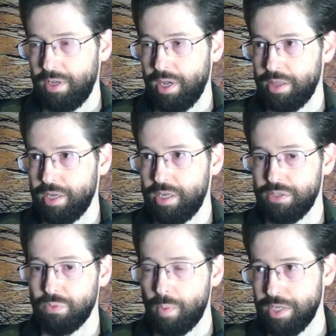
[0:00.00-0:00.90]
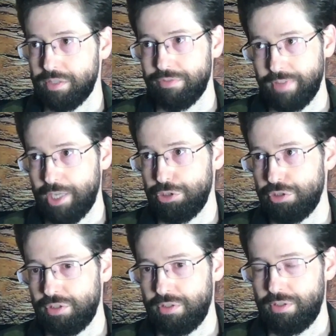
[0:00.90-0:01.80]
and that he's a waste of flesh.
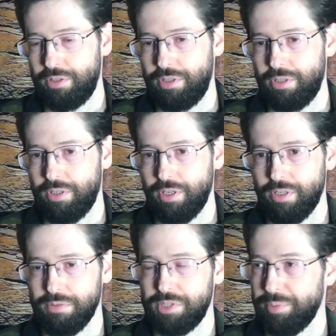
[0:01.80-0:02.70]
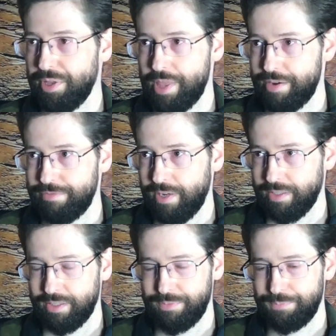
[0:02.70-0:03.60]
Something to that effect.